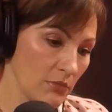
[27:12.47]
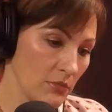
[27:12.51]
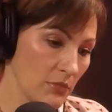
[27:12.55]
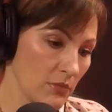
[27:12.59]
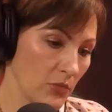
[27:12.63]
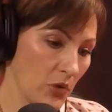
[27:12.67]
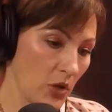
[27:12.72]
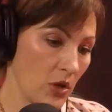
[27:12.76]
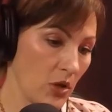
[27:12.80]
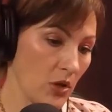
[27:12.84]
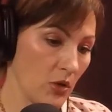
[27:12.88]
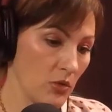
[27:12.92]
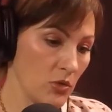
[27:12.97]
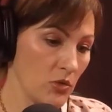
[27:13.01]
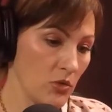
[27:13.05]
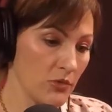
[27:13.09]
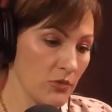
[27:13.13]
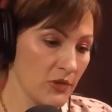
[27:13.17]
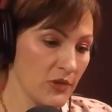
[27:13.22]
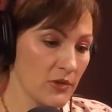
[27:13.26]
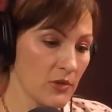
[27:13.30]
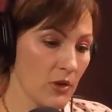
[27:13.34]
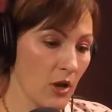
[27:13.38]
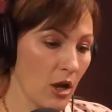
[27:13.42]
you
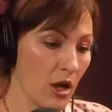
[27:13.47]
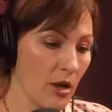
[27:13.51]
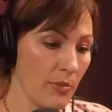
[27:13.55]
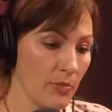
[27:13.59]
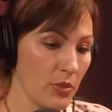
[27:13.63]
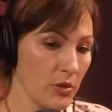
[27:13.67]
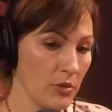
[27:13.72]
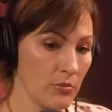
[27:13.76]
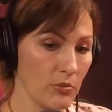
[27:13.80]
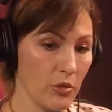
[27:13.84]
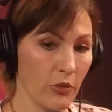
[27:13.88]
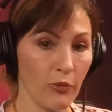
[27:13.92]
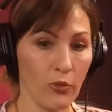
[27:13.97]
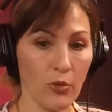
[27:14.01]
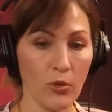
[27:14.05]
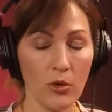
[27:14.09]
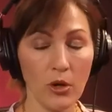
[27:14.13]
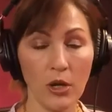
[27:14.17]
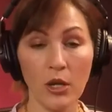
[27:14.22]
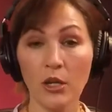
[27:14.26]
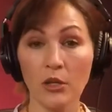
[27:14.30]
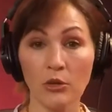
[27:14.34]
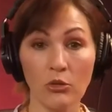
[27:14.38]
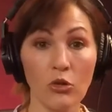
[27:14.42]
stop before
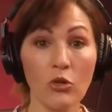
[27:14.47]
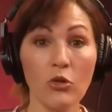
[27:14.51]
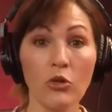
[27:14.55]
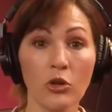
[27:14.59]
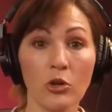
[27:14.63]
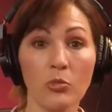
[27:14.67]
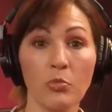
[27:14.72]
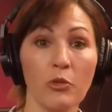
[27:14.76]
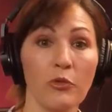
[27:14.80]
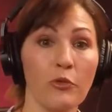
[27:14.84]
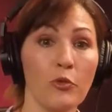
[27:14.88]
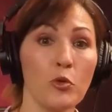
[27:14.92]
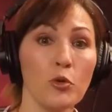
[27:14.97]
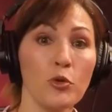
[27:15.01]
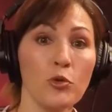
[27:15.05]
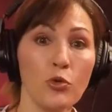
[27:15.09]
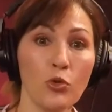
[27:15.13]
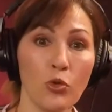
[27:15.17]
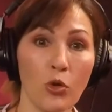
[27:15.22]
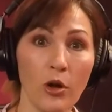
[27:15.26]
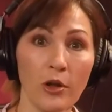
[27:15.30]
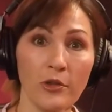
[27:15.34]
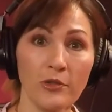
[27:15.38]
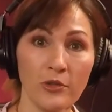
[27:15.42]
you
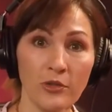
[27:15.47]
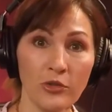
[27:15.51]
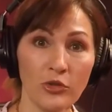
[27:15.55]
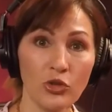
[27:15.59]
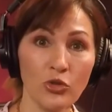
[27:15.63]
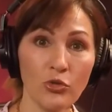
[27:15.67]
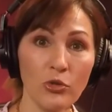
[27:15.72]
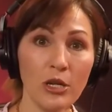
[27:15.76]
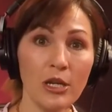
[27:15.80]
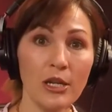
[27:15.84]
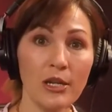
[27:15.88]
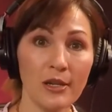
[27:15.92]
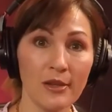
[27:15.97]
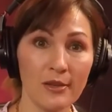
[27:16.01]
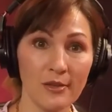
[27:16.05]
cross the street